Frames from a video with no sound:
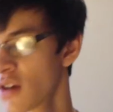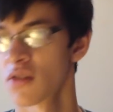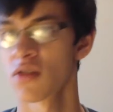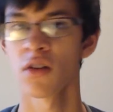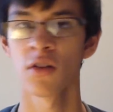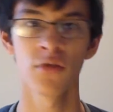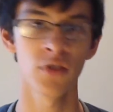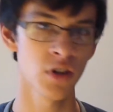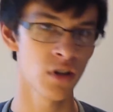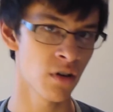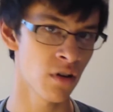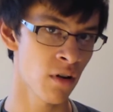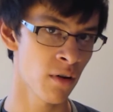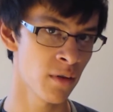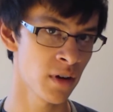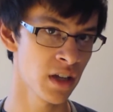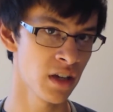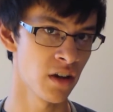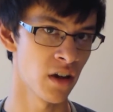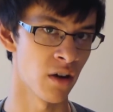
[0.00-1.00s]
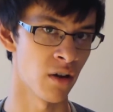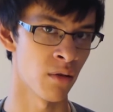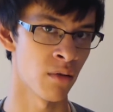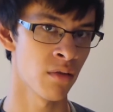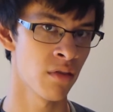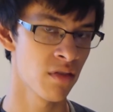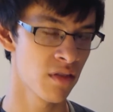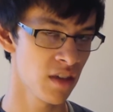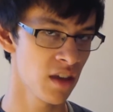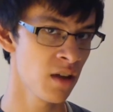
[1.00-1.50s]
So if you don't already know,
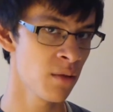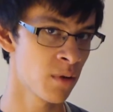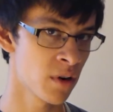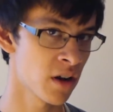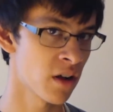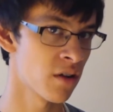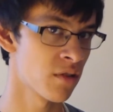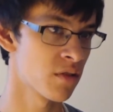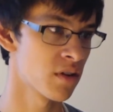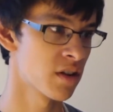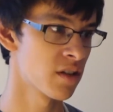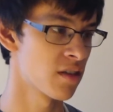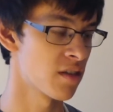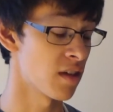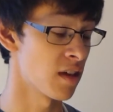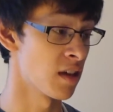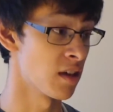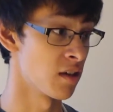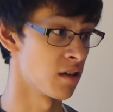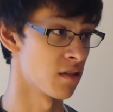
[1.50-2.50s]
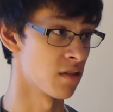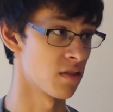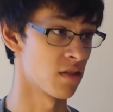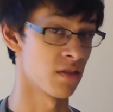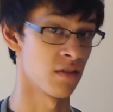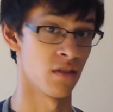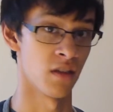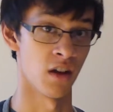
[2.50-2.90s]
The 100s is